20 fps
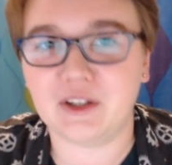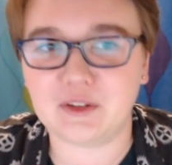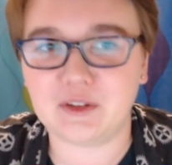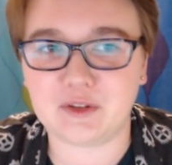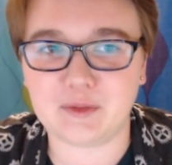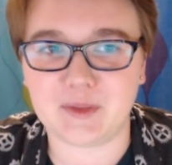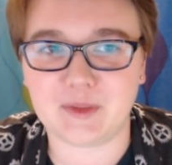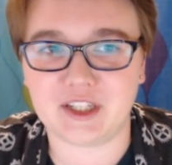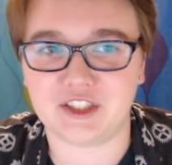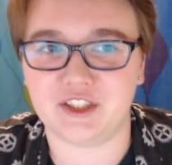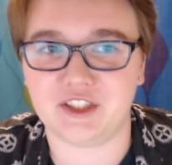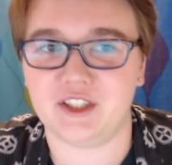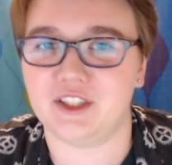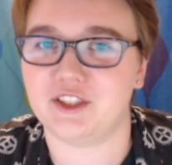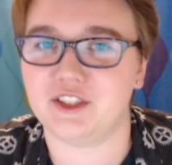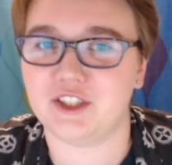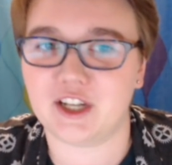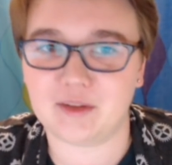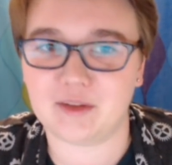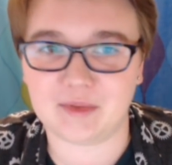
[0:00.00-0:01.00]
information and
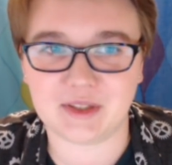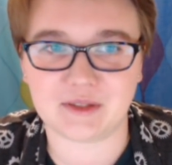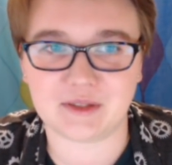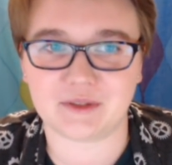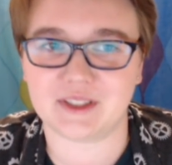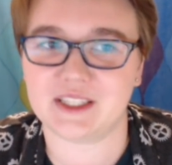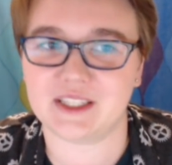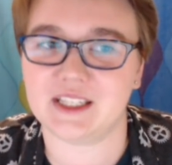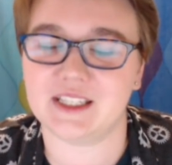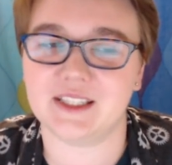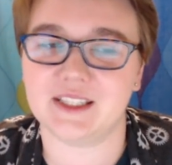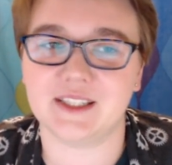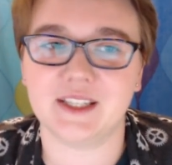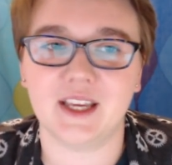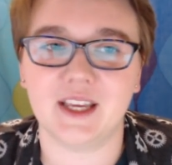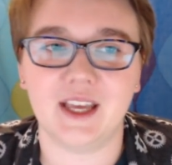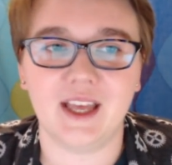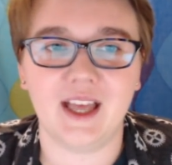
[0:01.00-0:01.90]
share resources,